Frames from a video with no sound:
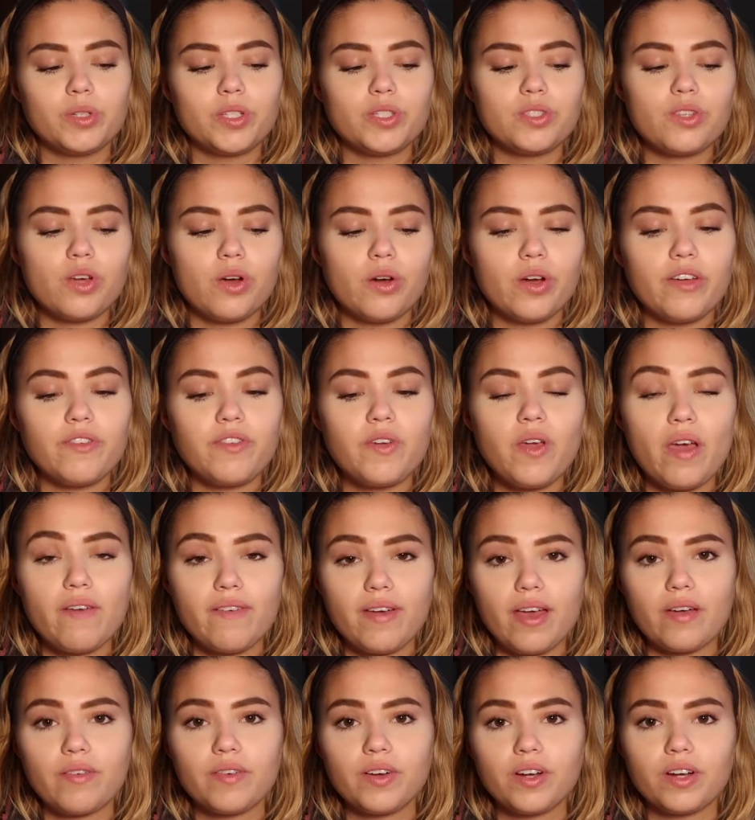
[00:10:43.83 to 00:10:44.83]
So if you
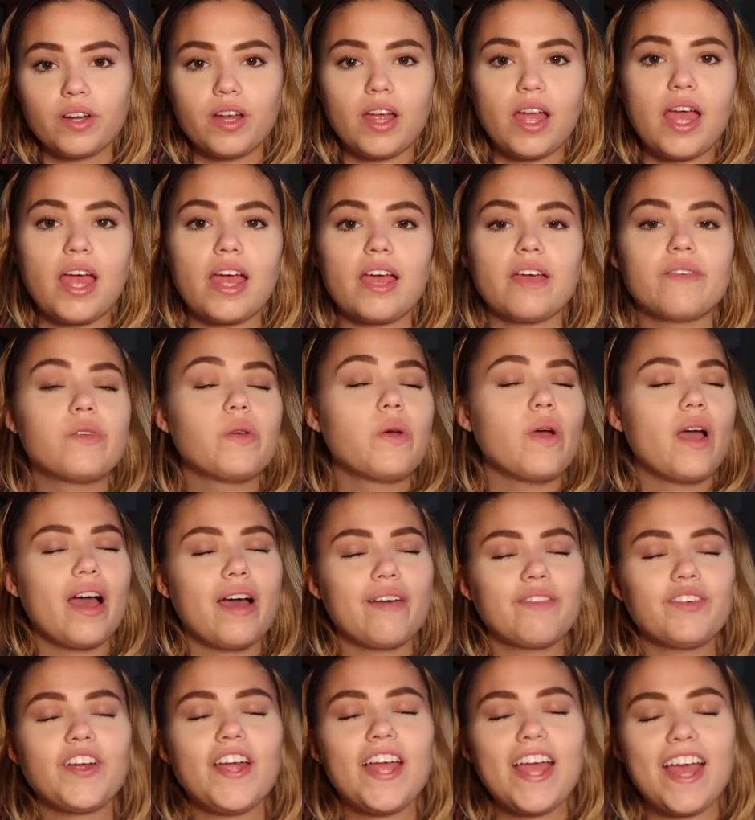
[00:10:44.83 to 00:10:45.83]

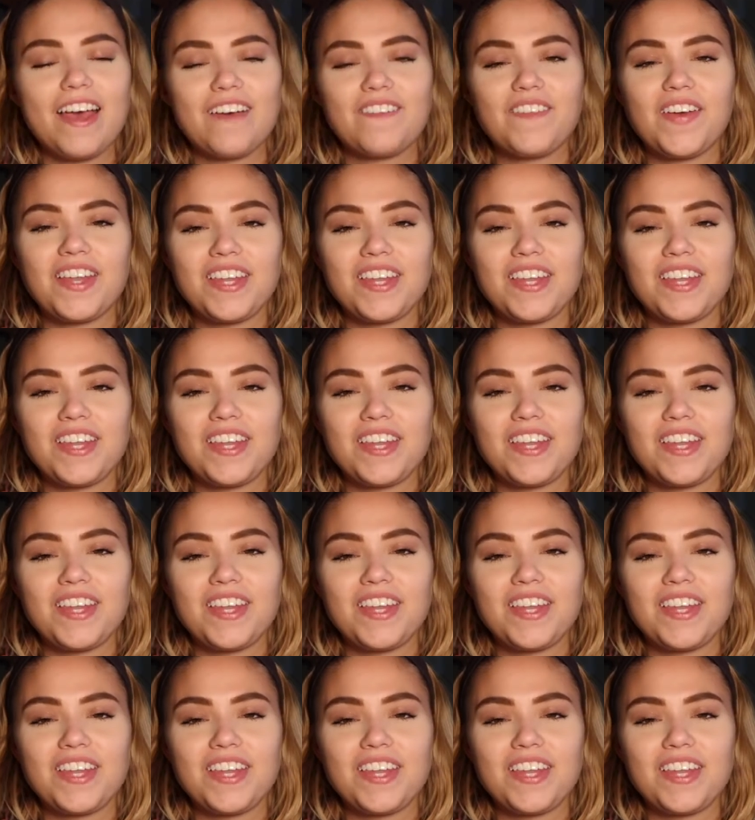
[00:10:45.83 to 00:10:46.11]
ever have